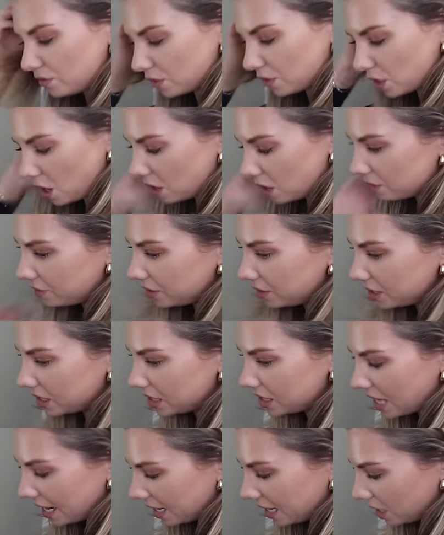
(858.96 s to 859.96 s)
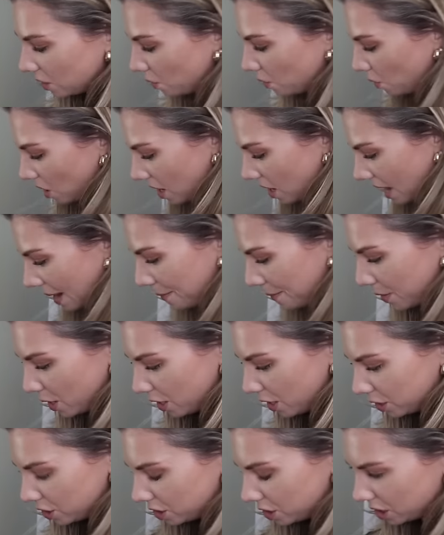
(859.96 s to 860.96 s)
forgot for a second what I
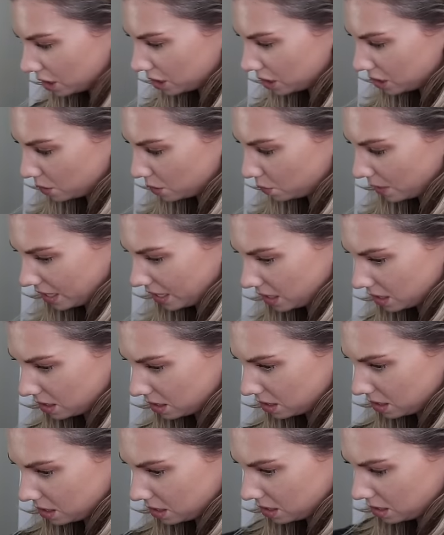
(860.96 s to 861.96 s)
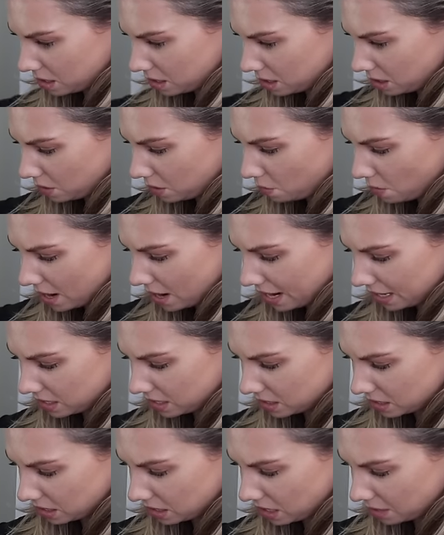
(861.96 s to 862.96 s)
purchased. Wait. Why
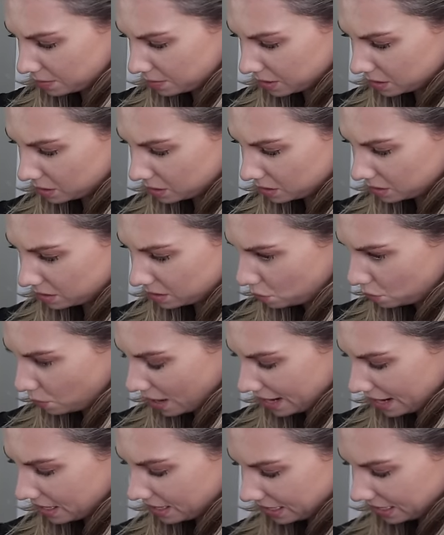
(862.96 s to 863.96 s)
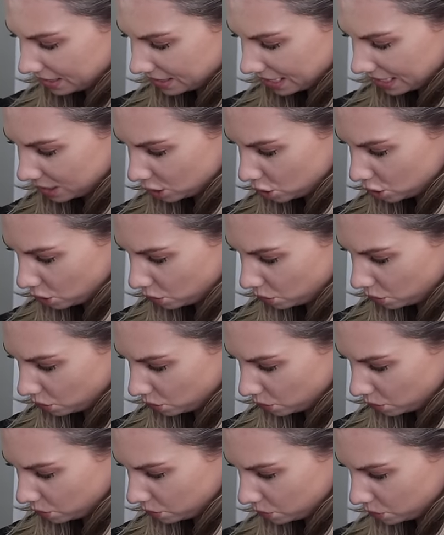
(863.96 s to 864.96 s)
did they send
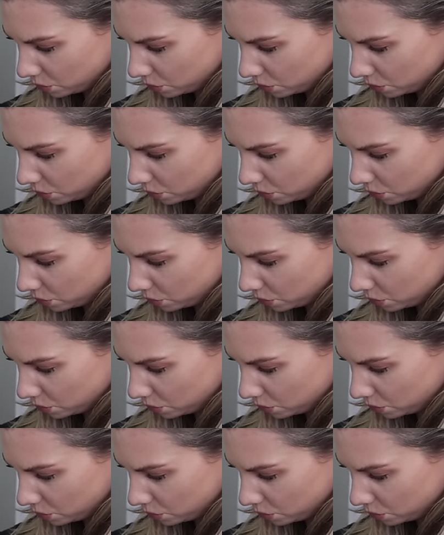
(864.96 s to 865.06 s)
two?